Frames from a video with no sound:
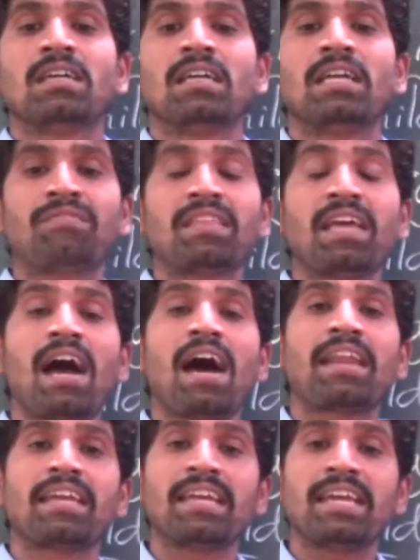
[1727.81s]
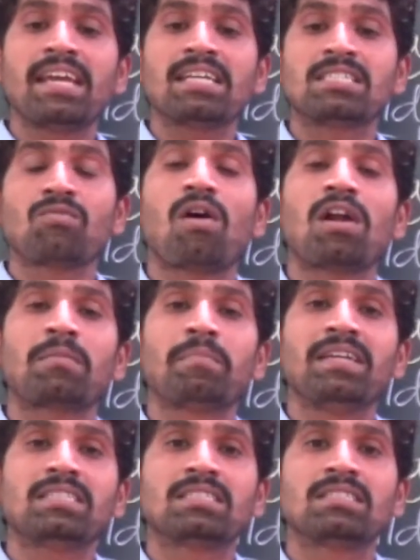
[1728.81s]
if they are engaged, what
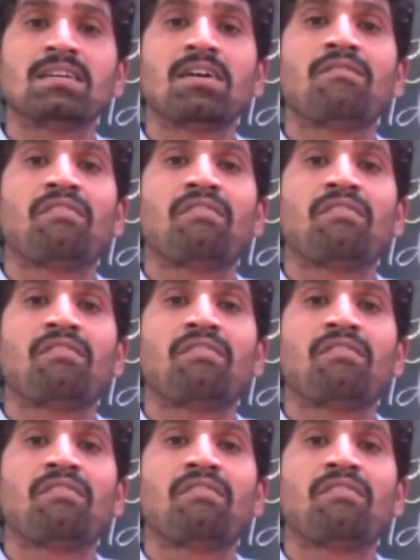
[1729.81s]
means